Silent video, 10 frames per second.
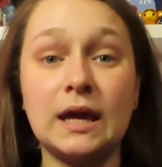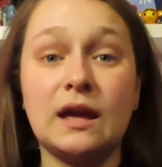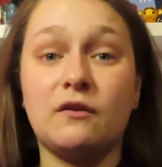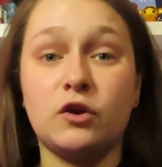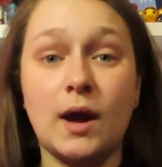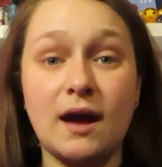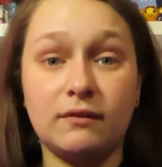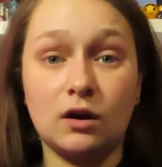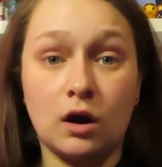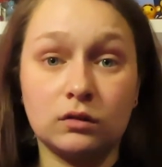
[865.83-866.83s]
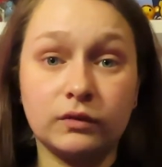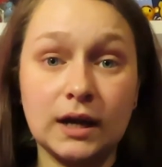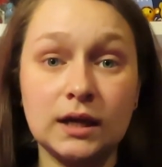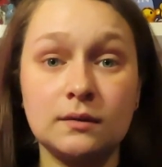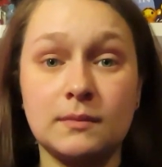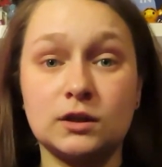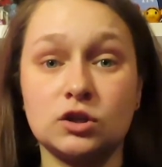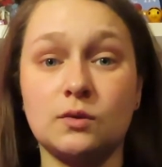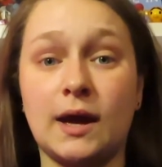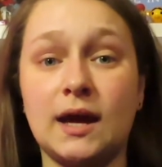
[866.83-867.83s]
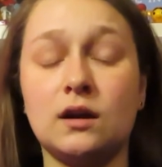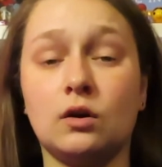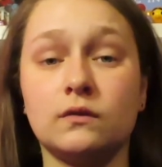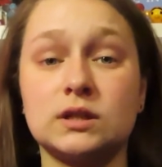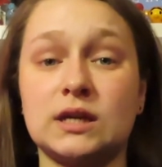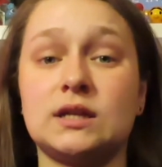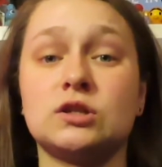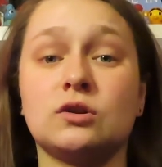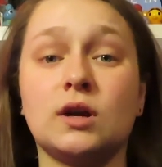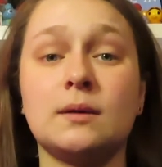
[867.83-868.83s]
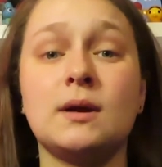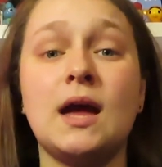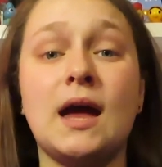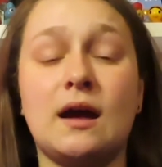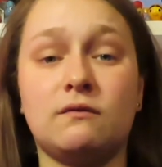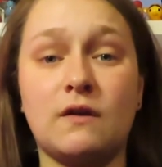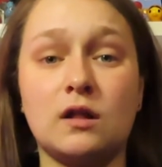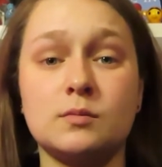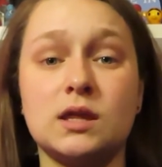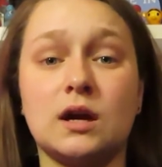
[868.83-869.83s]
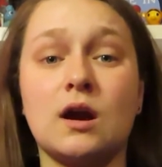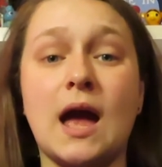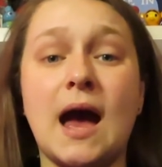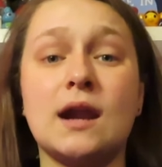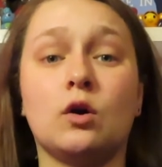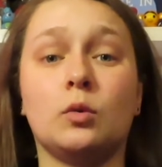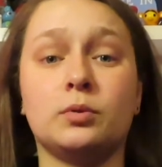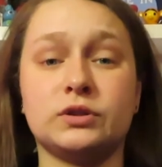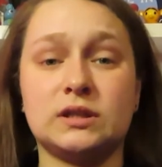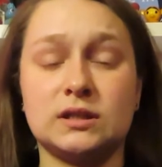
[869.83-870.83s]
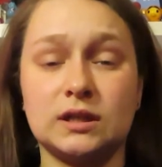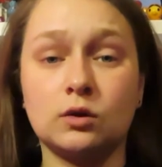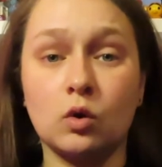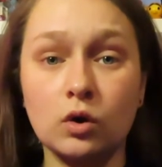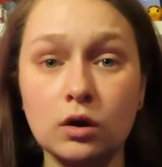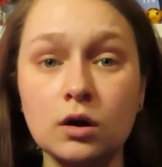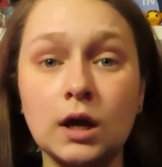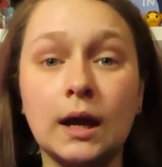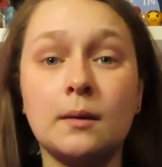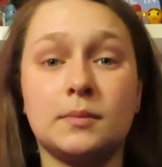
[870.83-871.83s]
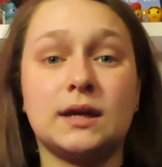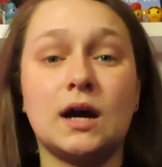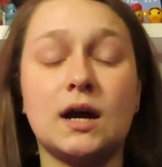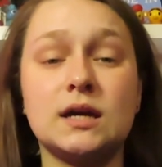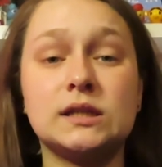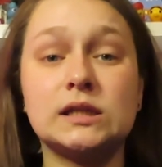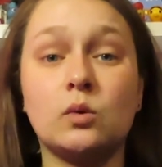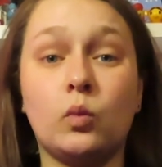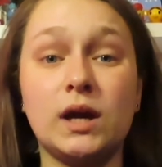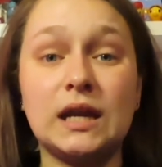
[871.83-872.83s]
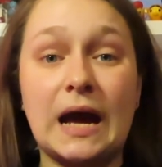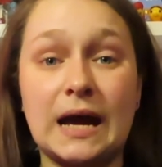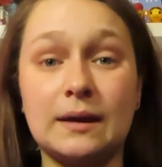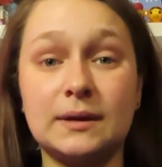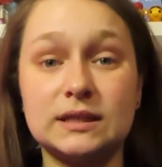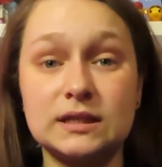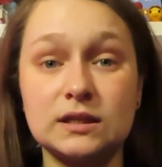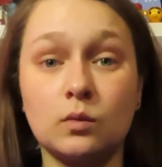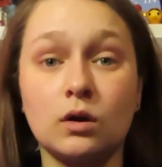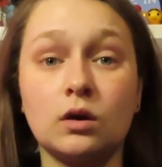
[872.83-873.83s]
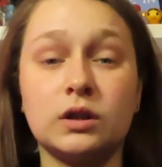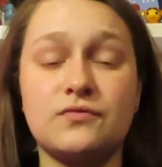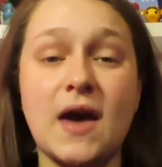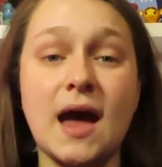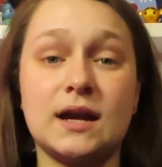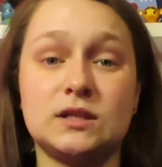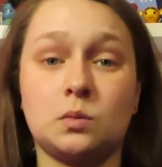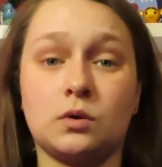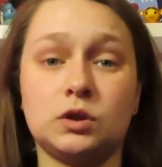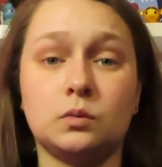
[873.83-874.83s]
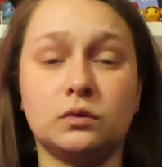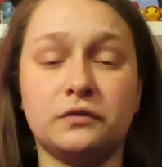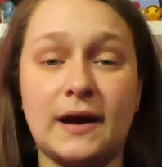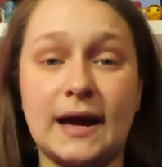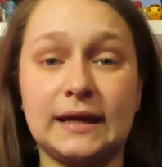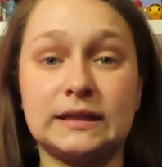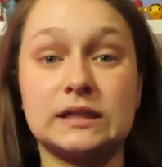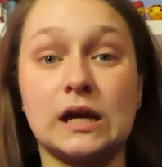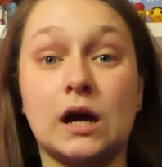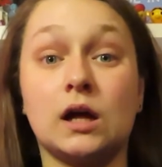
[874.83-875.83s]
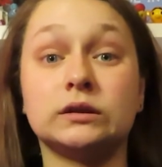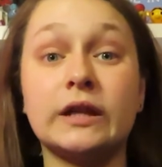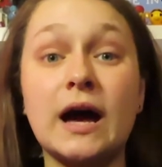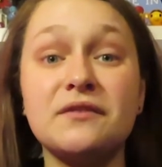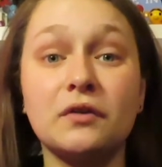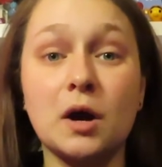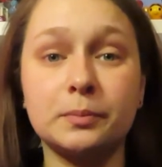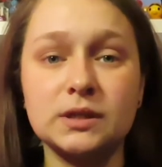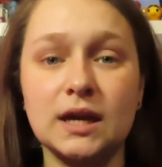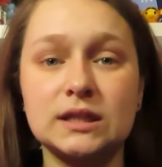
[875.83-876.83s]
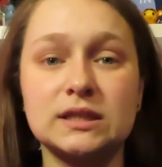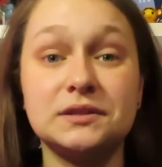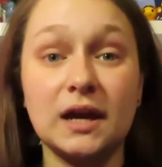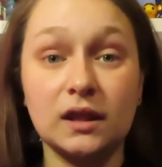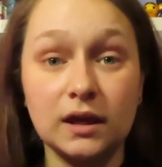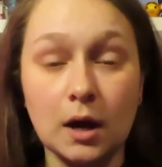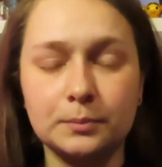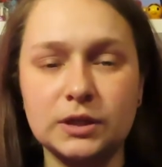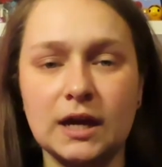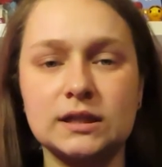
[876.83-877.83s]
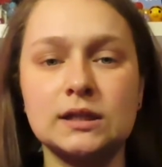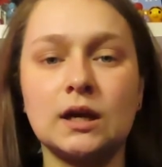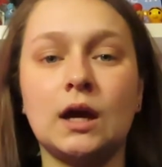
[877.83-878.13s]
If you haven't already, make sure you head over to Instagram and follow me there at Opal's Disney Corner, because when I am at Disney World, that is where you will find live updates, daily updates.